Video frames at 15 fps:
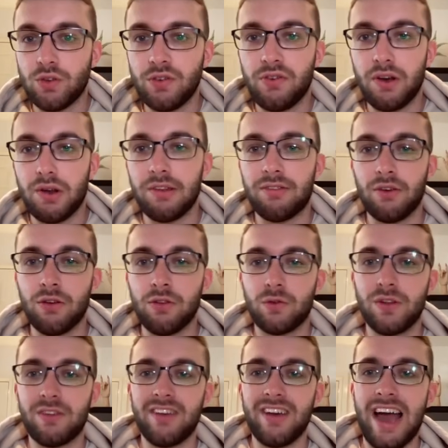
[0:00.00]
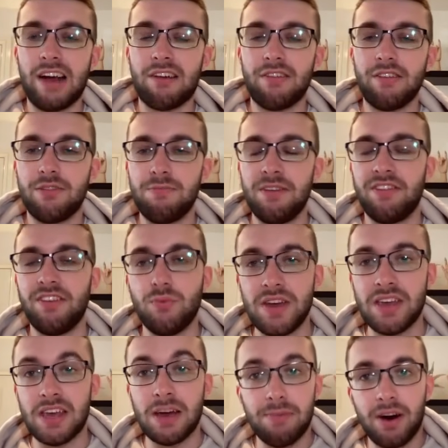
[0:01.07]
to follow us on Twitter at Busy, where
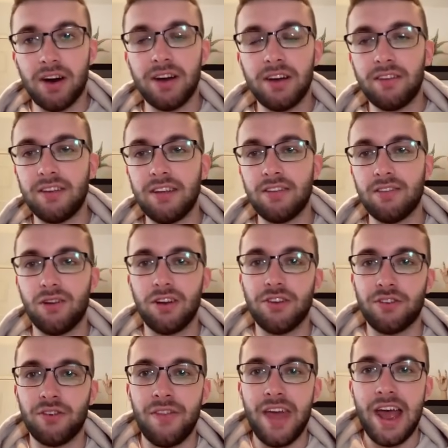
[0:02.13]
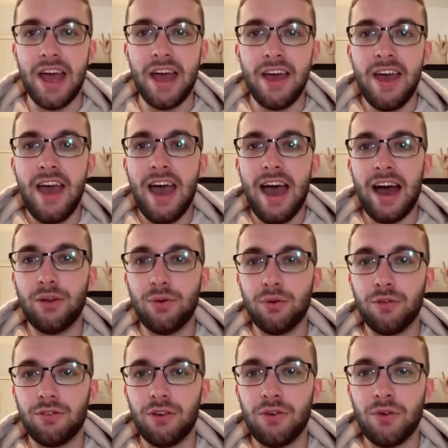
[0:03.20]
you get behind the scenes knowledge on there. And
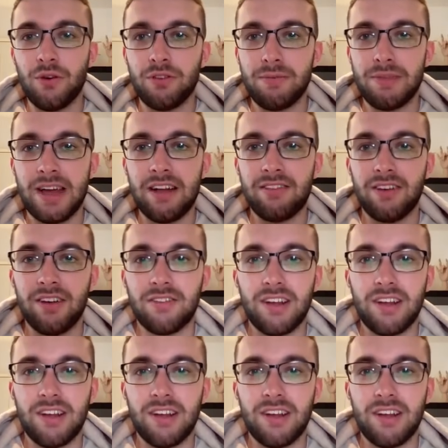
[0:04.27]
also, on top of that, our